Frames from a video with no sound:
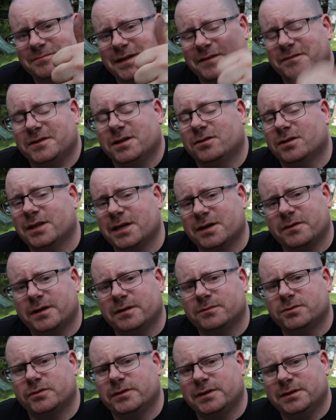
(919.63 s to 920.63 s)
If you don't like what
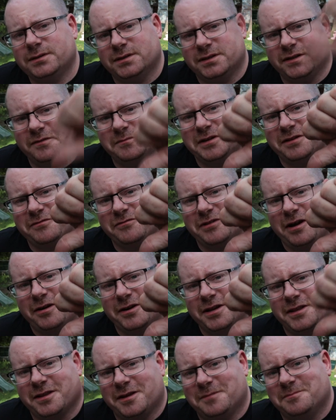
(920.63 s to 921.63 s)
I'm doing, leave me a
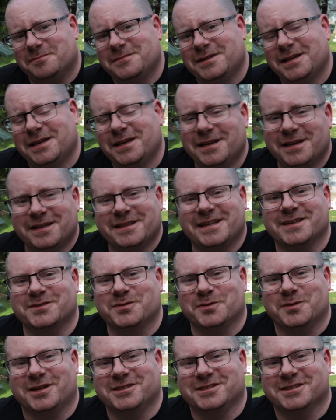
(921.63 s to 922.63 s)
frowny thumb. Thanks
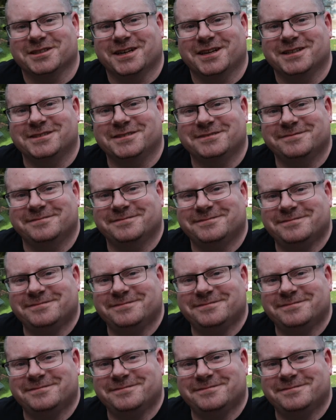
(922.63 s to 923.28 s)
for watching, guys.